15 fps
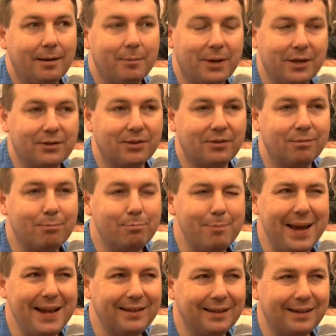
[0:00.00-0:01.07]
but just
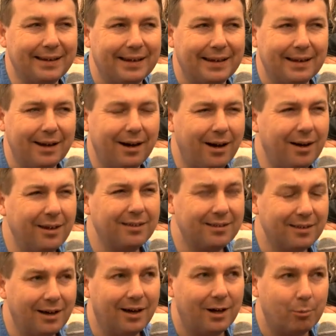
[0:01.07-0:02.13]
mentally aren't
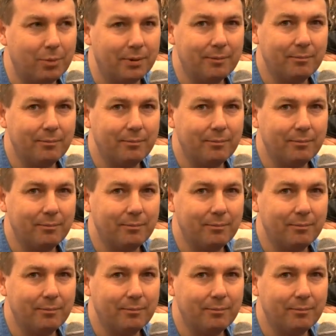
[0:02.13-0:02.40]
up